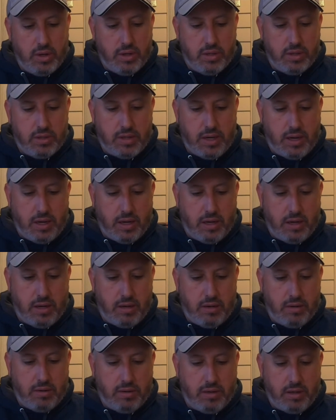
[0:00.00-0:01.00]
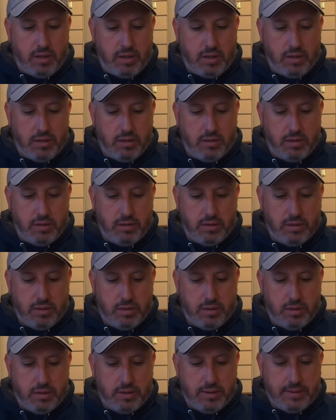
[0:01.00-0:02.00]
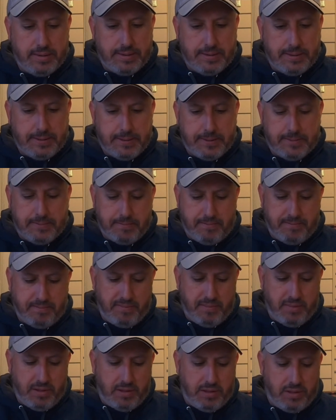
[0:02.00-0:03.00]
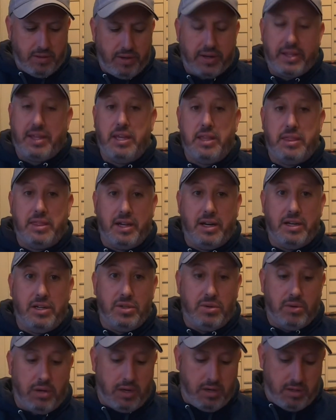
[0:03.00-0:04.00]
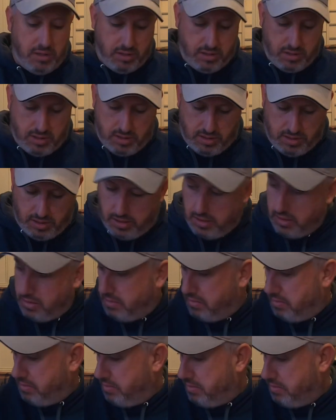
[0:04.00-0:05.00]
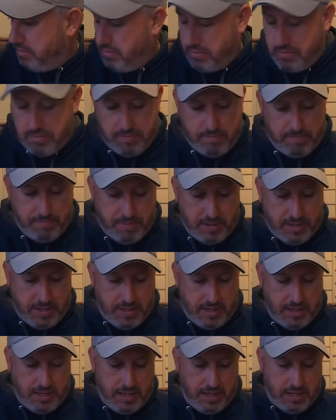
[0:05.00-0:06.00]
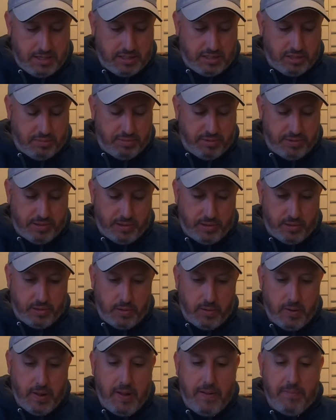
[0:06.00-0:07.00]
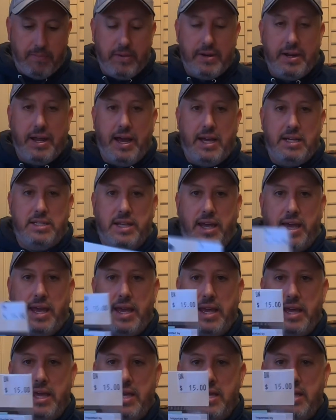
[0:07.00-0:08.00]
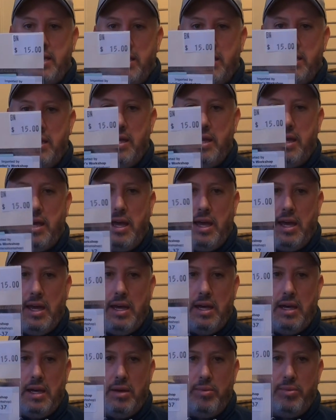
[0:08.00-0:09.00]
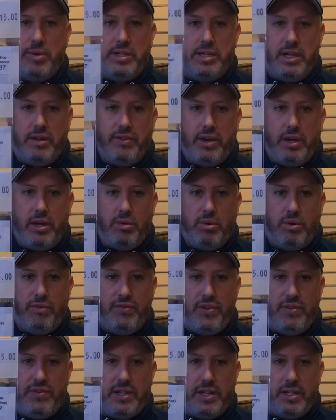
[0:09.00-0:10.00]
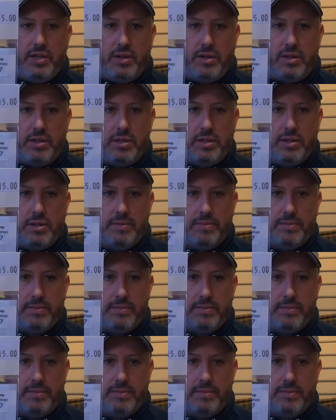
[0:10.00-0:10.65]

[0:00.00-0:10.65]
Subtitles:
So, you know, not a kit that I do own, but yeah, it's still pretty cool. And it has a retail value of $15.